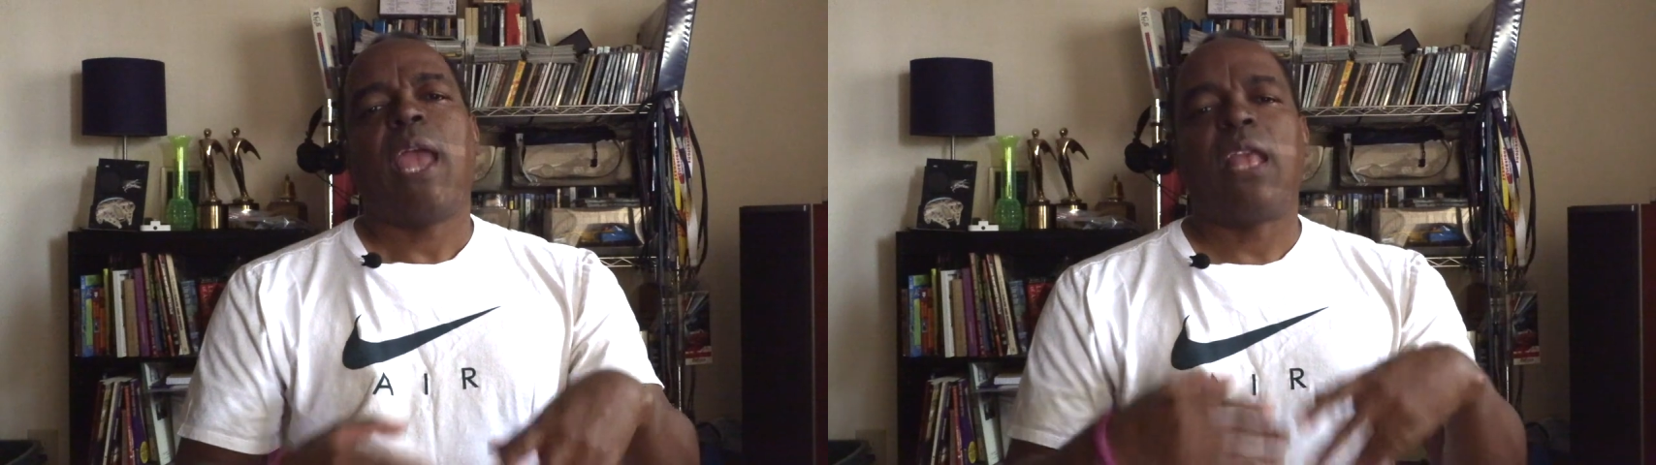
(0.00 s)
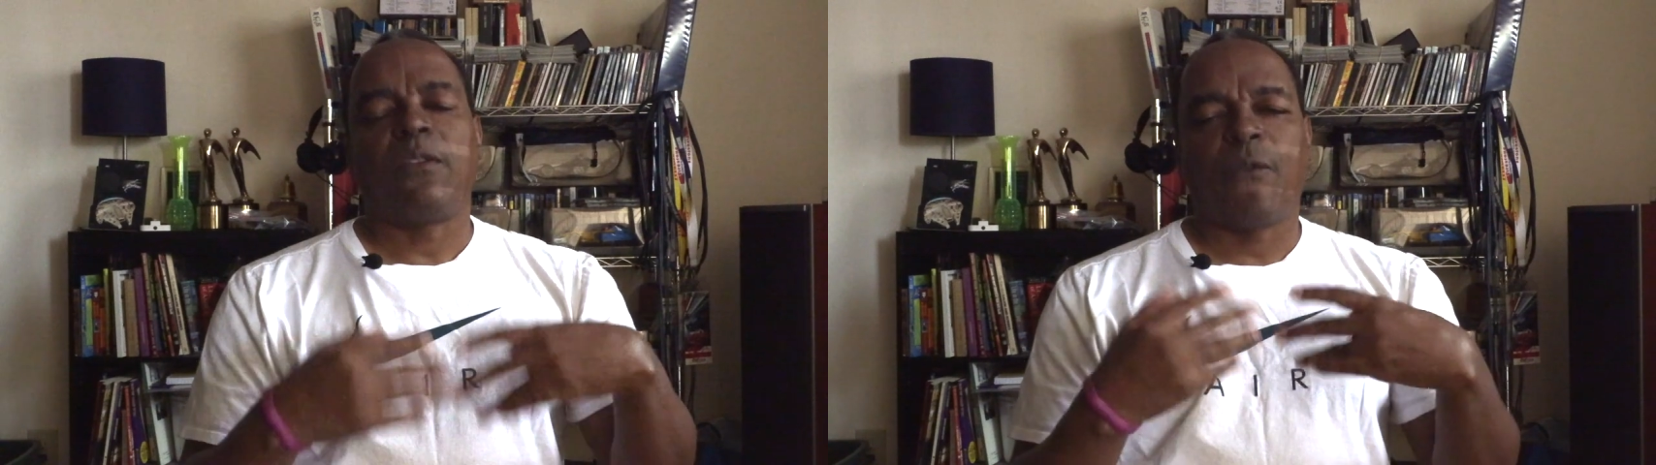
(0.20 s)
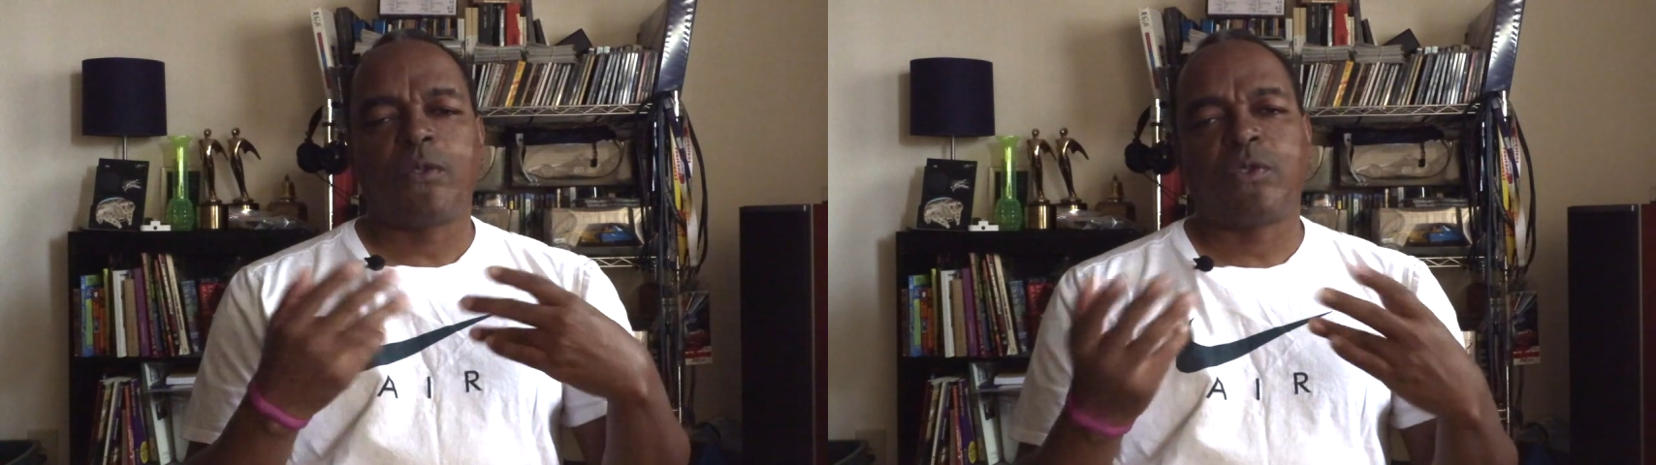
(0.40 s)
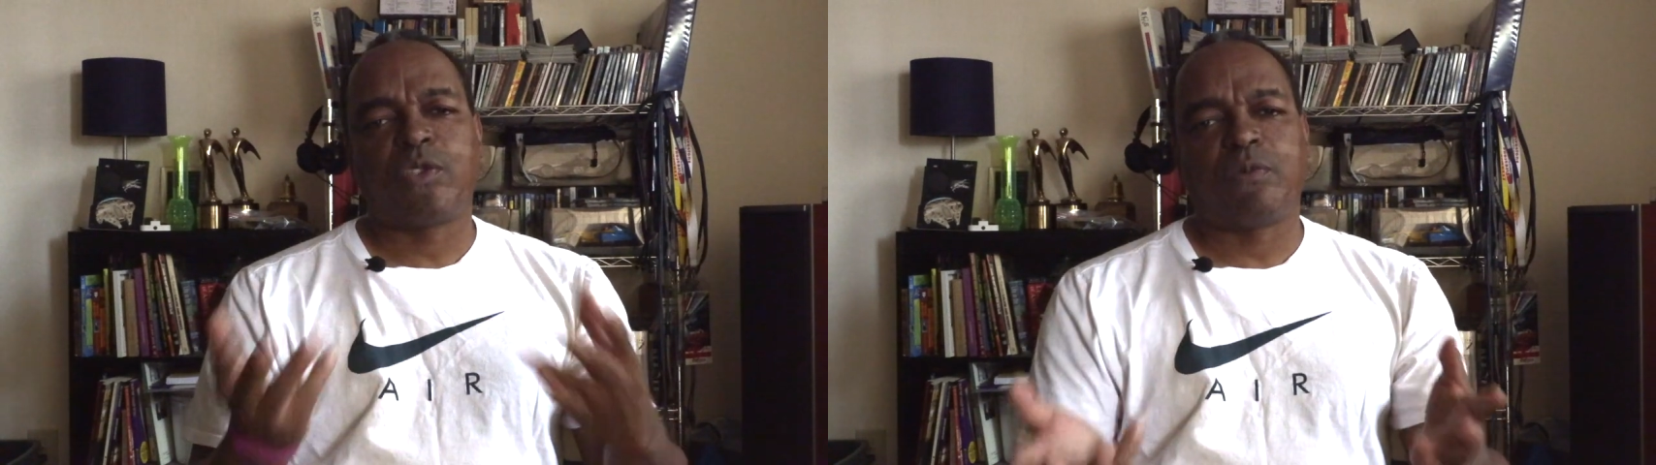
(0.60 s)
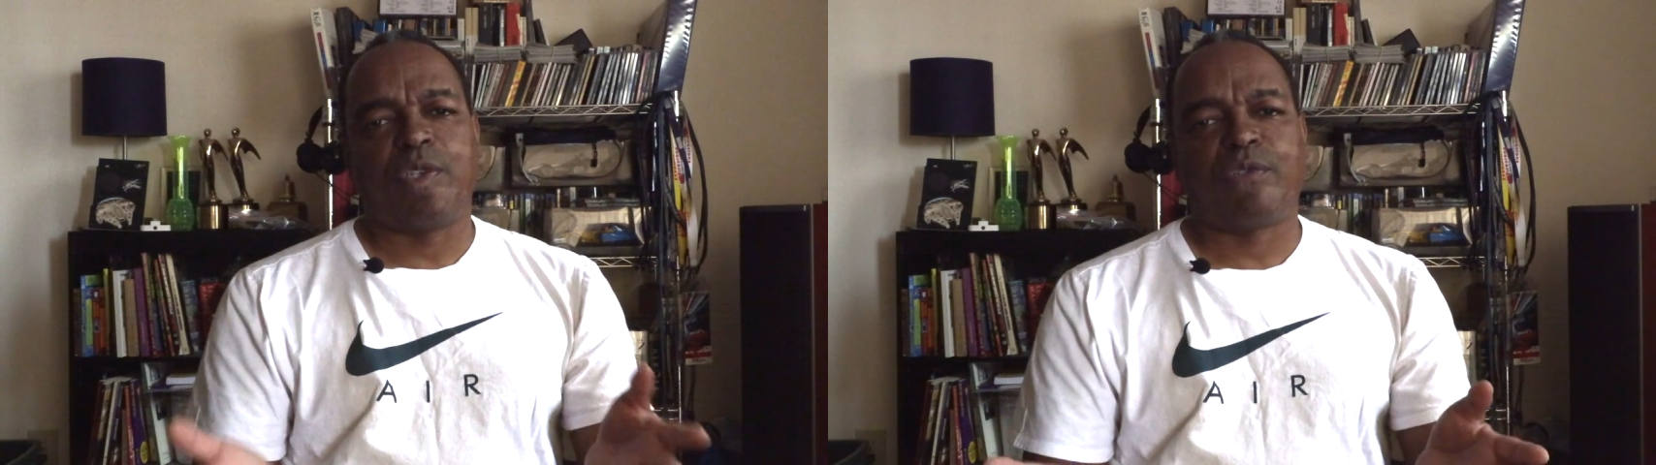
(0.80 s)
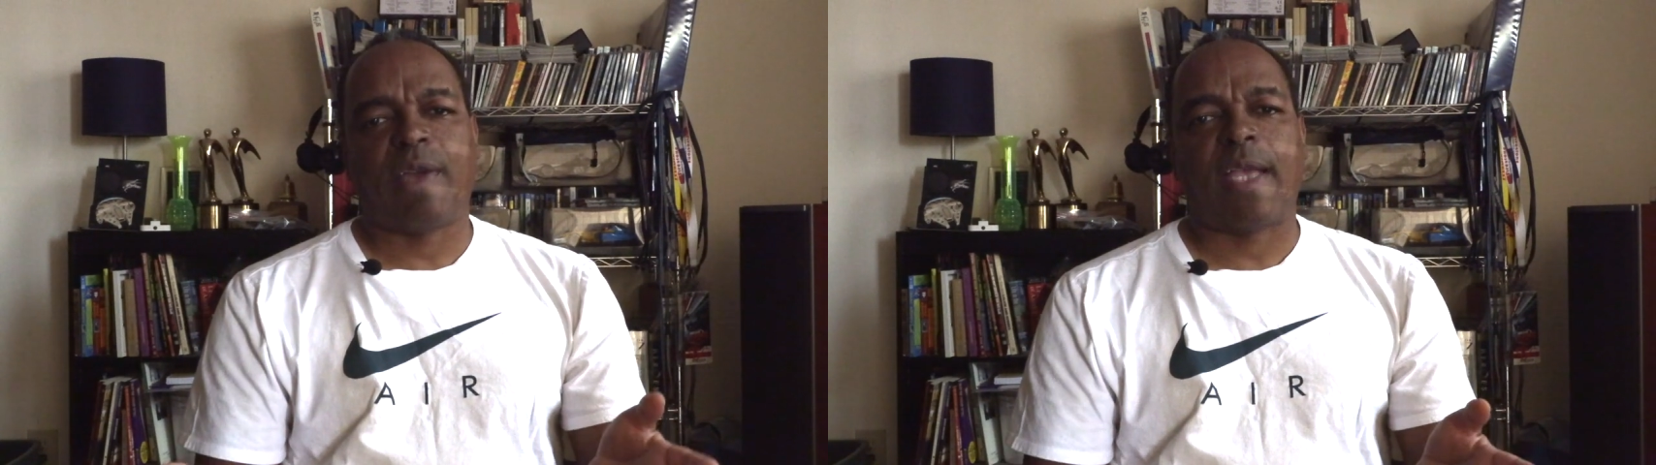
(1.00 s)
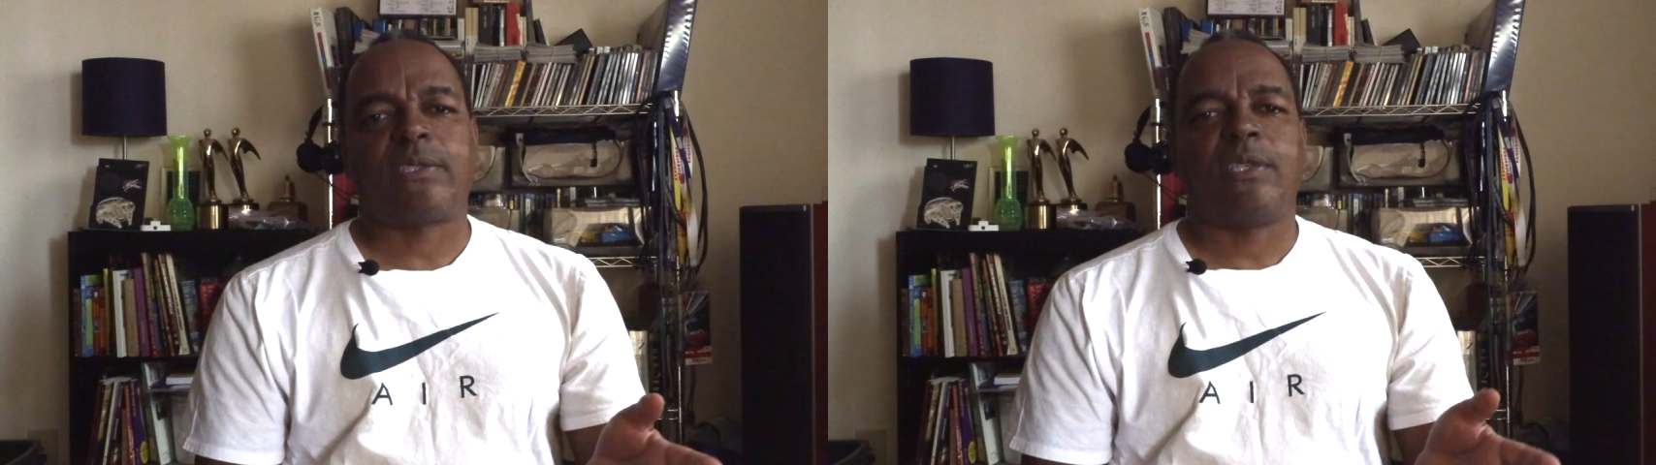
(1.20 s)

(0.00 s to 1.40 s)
And the first of those three tracks